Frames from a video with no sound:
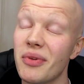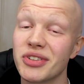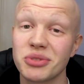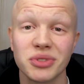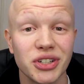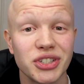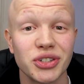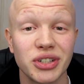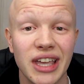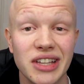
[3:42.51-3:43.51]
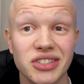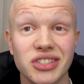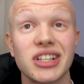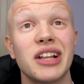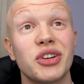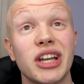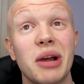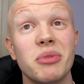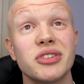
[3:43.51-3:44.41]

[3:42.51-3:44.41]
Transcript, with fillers: There's going to be loads of young kids just like looking at me,